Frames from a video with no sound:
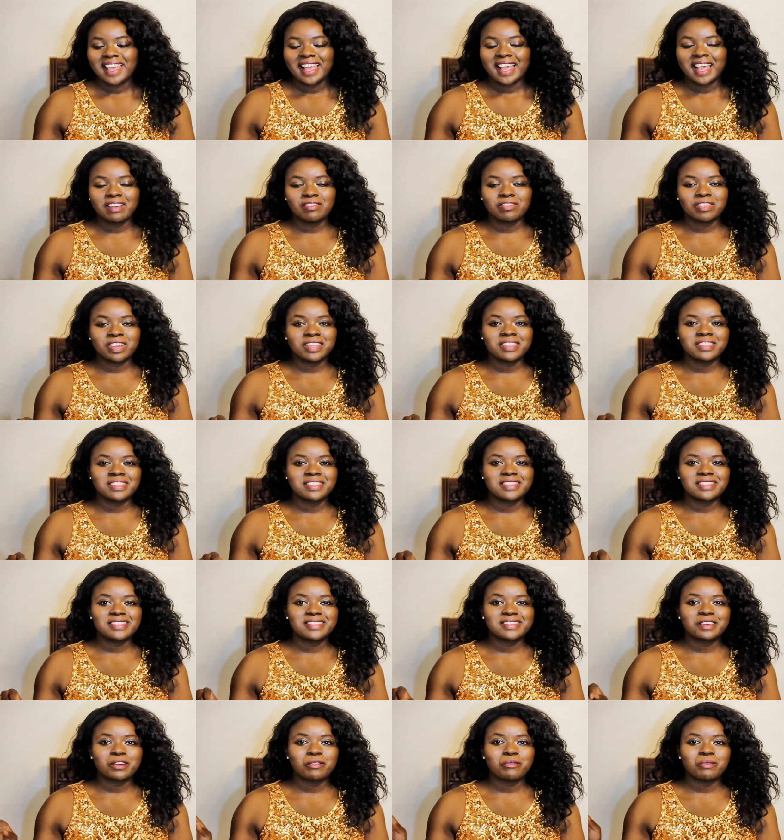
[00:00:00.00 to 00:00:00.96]
I've gotten
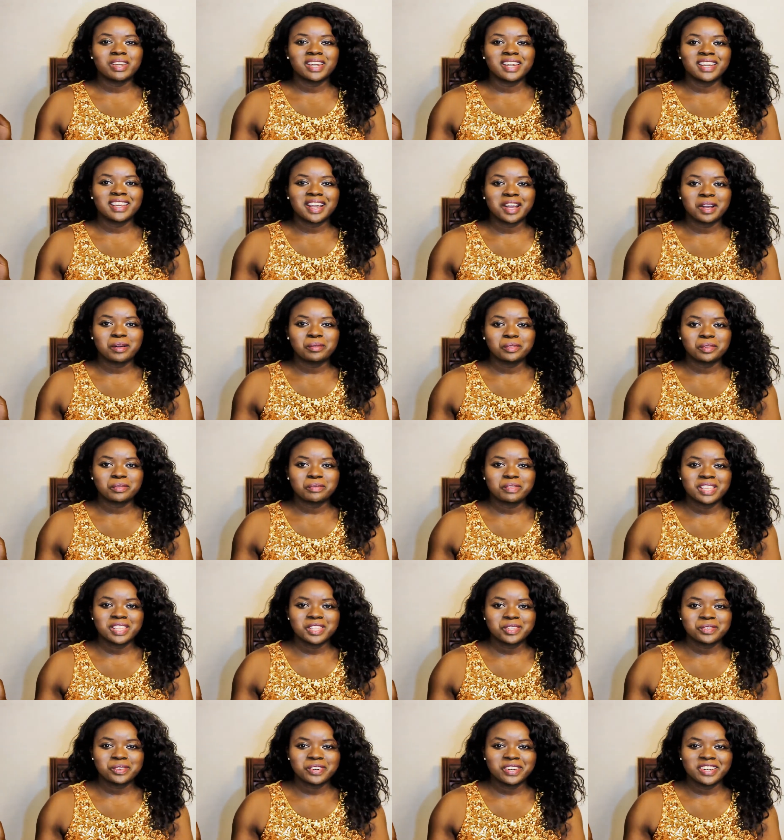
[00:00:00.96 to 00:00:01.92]
so many
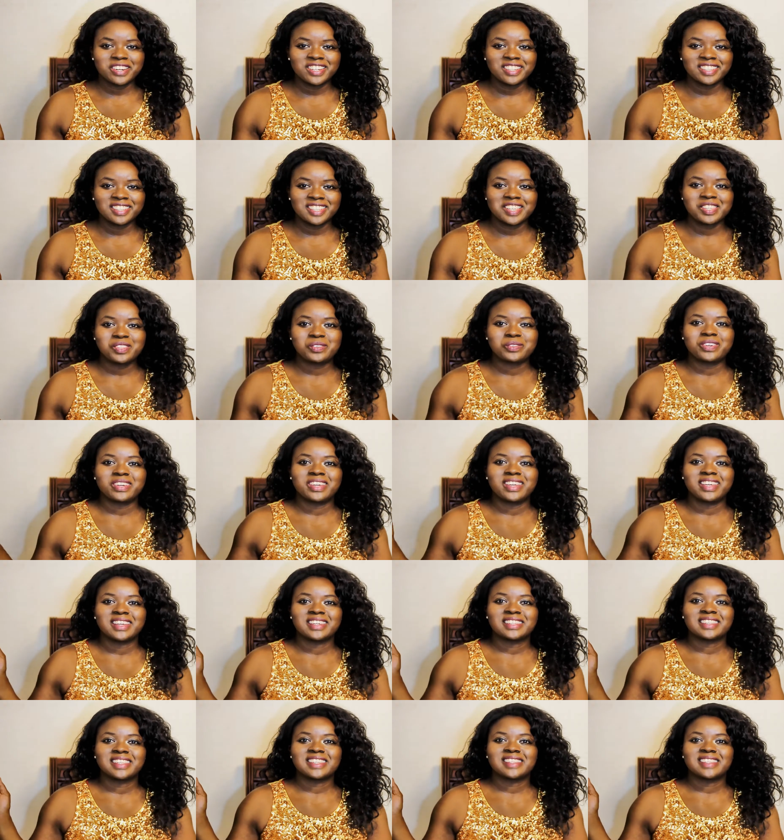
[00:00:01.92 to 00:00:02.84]
compliments wearing this wig.